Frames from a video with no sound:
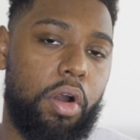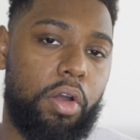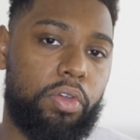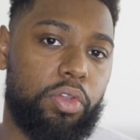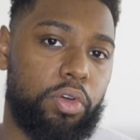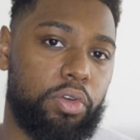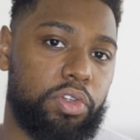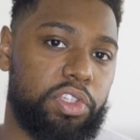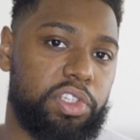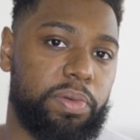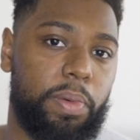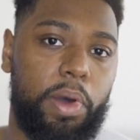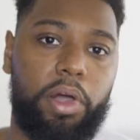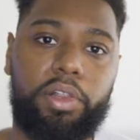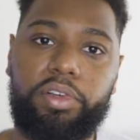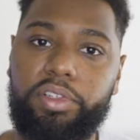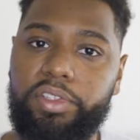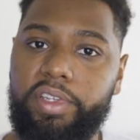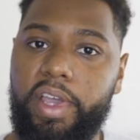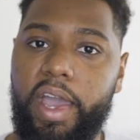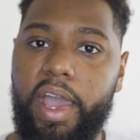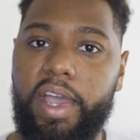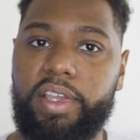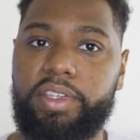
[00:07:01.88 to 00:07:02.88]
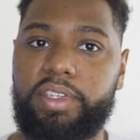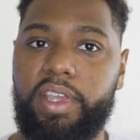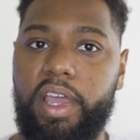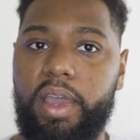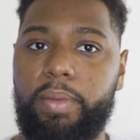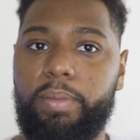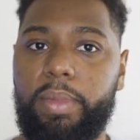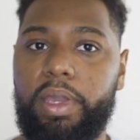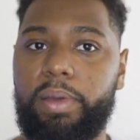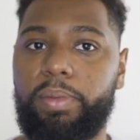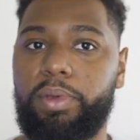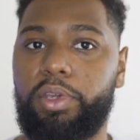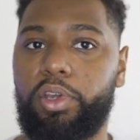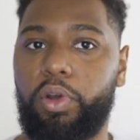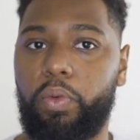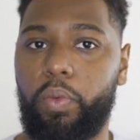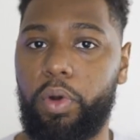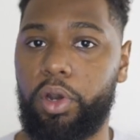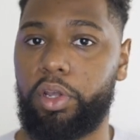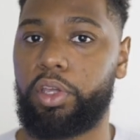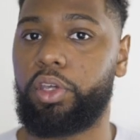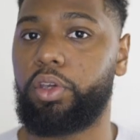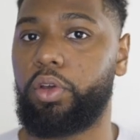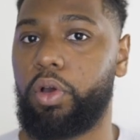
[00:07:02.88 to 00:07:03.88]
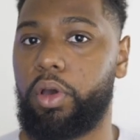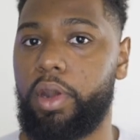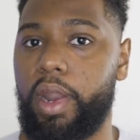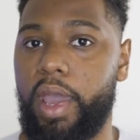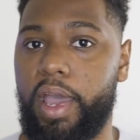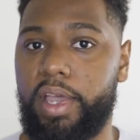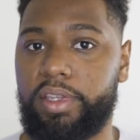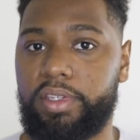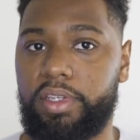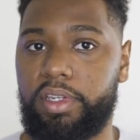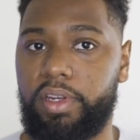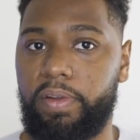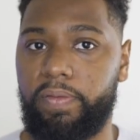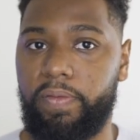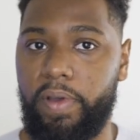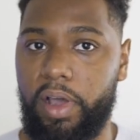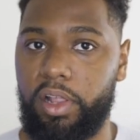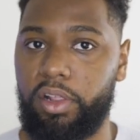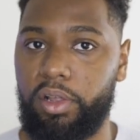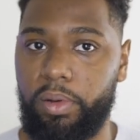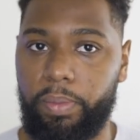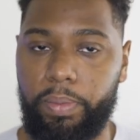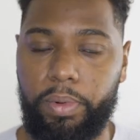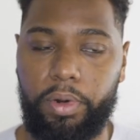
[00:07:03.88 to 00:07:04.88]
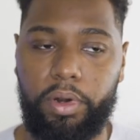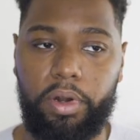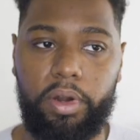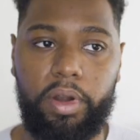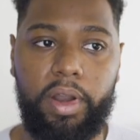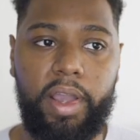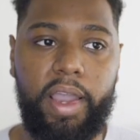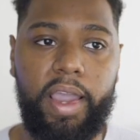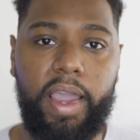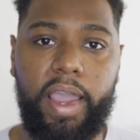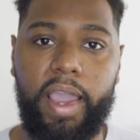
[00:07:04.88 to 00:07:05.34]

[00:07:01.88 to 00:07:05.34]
are those smaller tasks that maybe you're working on as a developer